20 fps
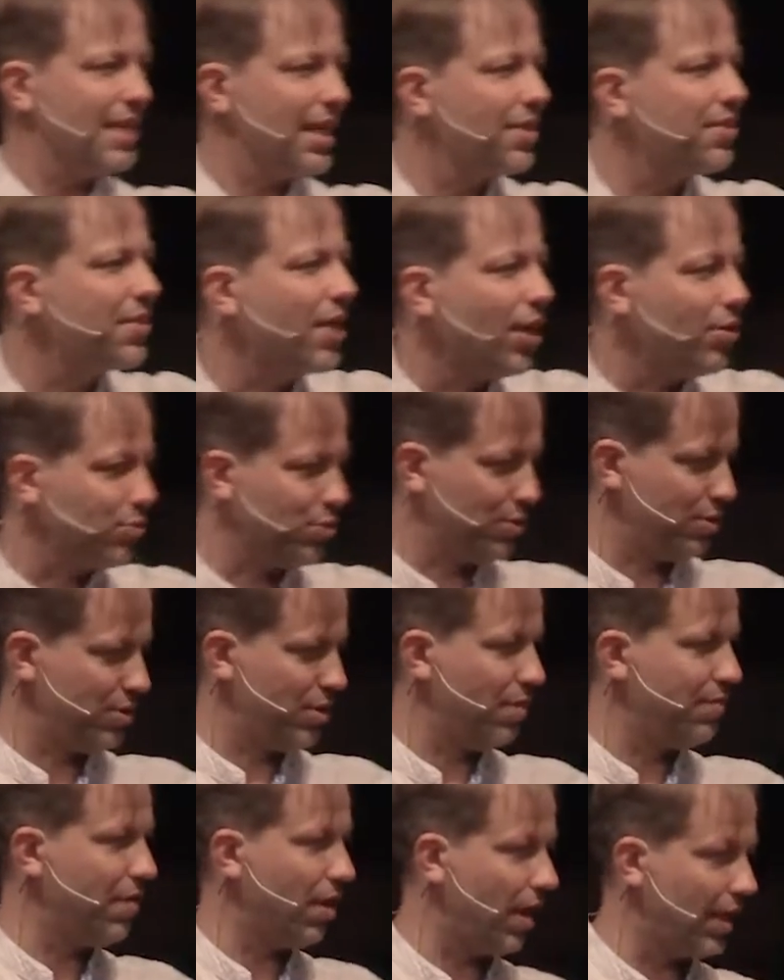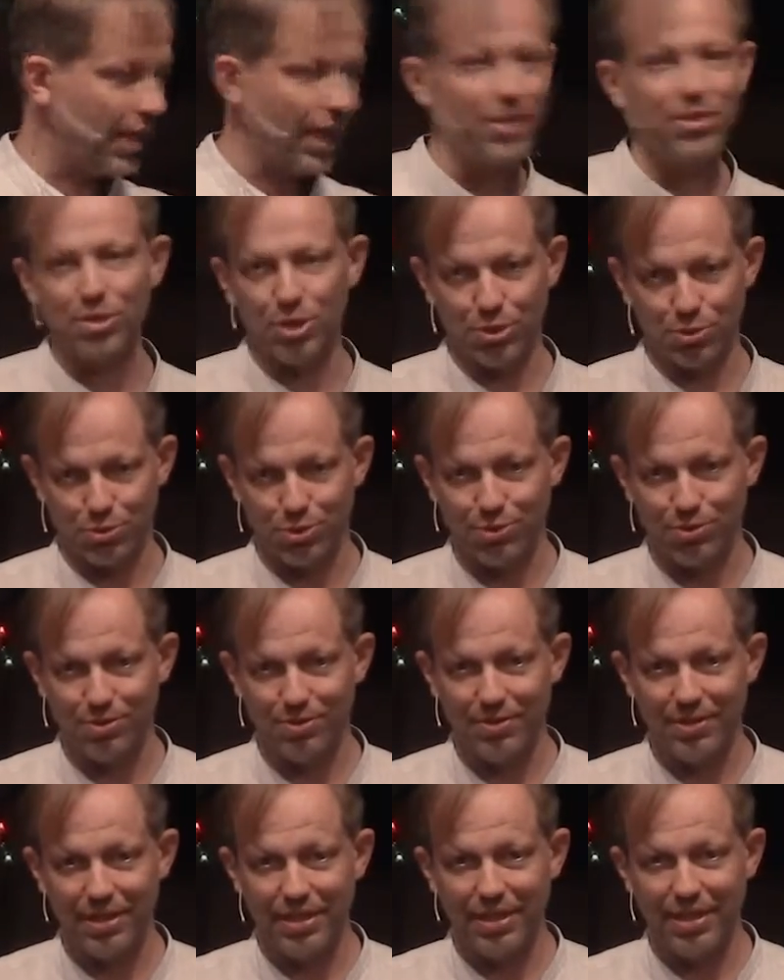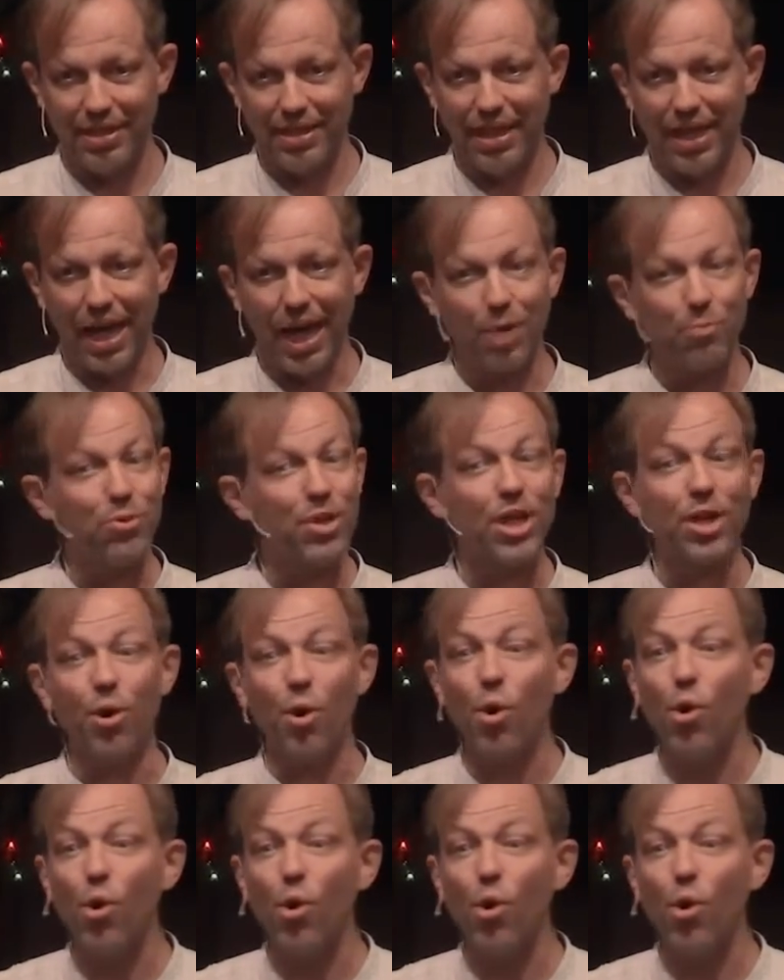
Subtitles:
10,000 of Andrews. And we can